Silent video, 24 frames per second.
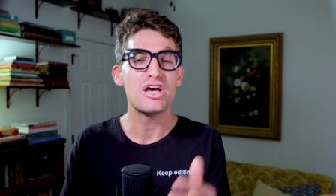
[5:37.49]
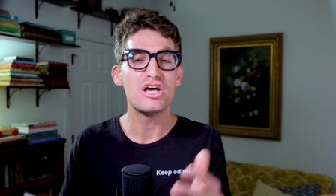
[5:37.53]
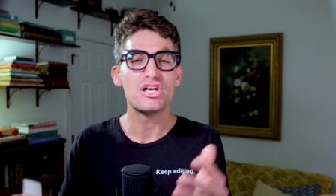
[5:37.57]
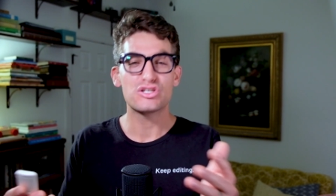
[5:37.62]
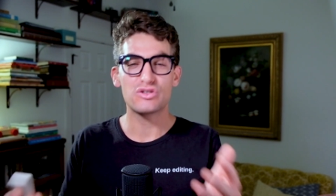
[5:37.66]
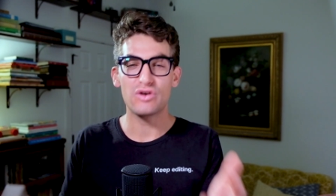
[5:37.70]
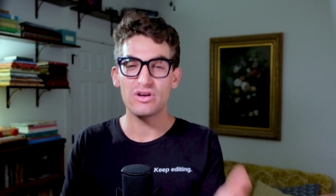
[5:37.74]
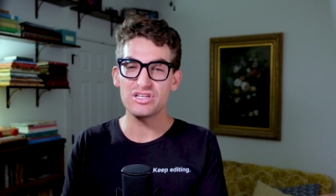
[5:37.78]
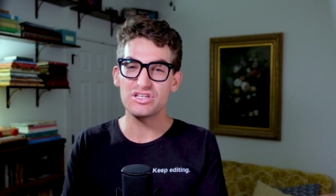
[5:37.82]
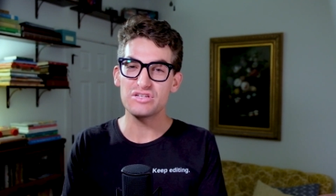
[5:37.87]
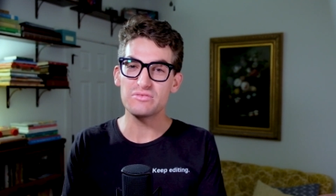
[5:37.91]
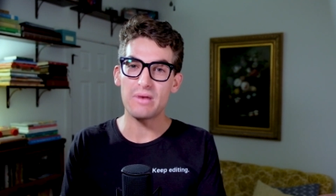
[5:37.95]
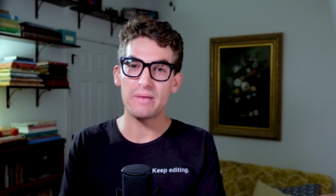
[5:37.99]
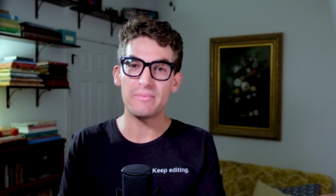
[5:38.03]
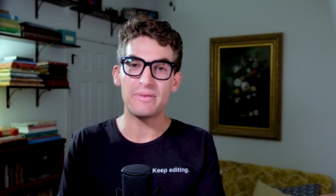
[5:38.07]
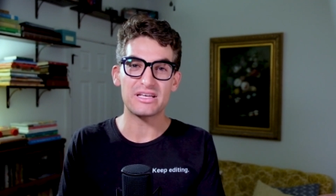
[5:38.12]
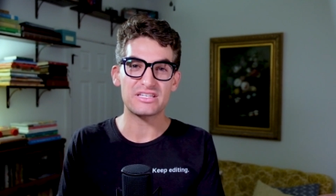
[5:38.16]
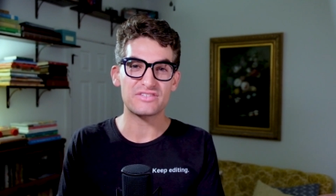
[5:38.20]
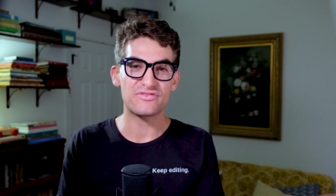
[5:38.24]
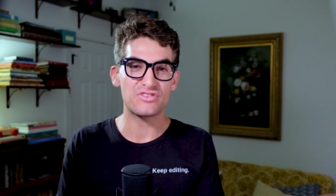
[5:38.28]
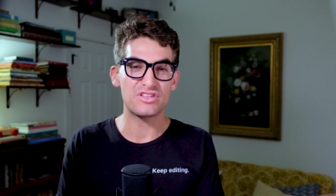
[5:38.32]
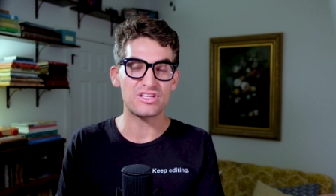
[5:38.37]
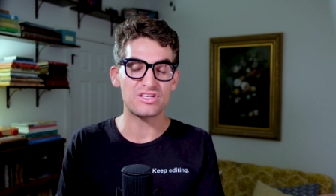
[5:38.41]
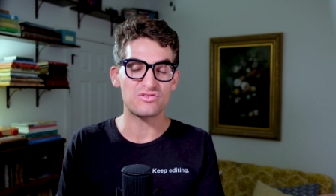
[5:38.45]
so I do my
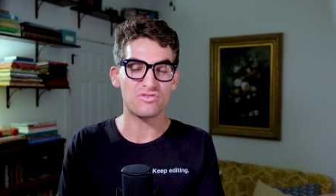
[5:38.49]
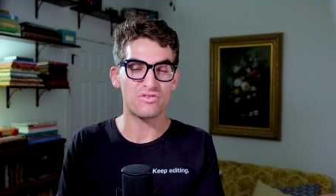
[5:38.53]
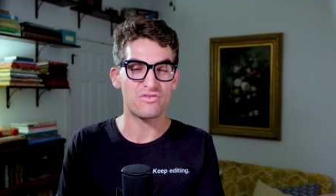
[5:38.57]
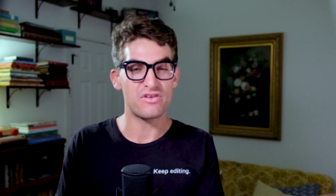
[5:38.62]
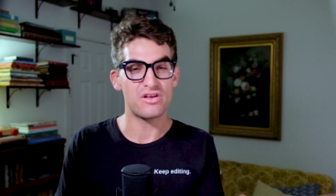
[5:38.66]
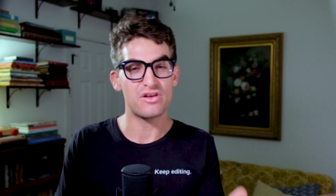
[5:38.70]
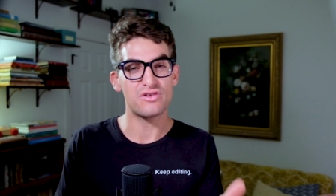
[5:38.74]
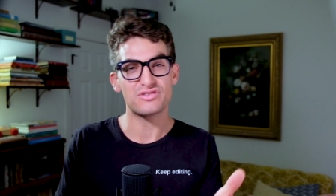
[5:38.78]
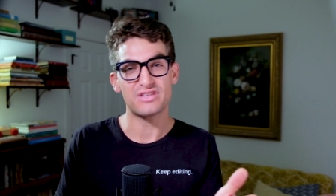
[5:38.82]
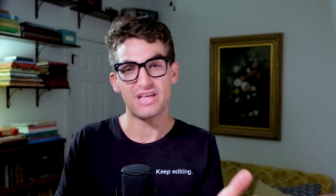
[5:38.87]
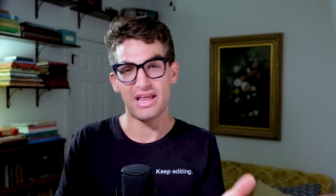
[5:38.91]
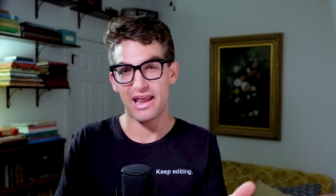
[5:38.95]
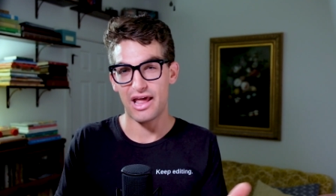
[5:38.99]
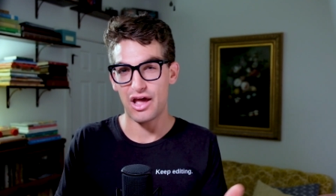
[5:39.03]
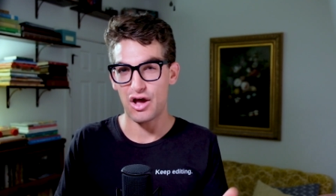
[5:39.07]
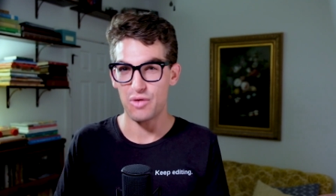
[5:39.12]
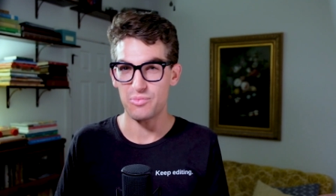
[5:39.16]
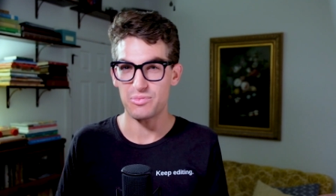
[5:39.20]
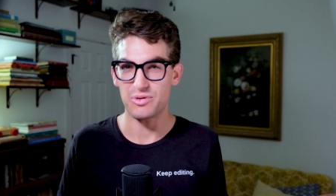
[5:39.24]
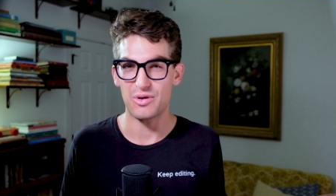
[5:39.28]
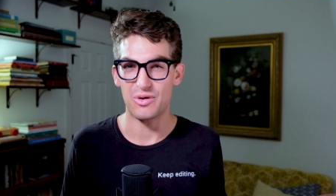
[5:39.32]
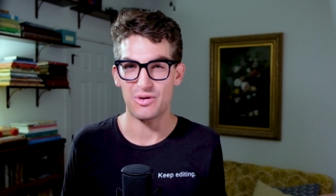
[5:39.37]
best for these reviews, and I hope you